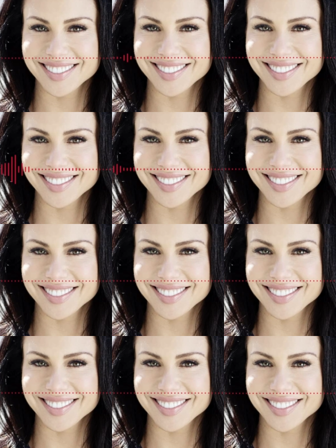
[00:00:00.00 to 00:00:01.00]
a steak
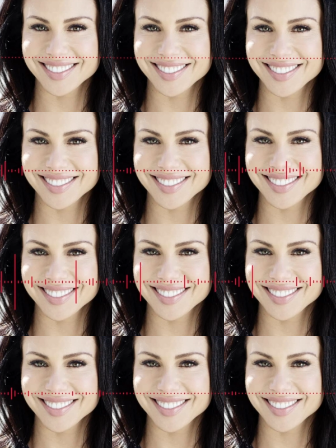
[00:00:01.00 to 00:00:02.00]

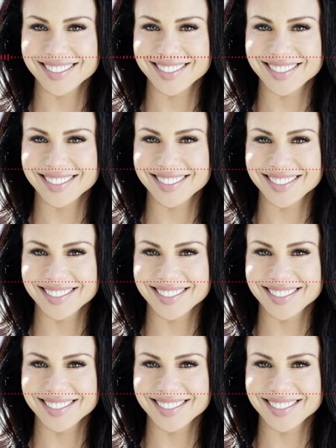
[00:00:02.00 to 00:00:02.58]
or chicken.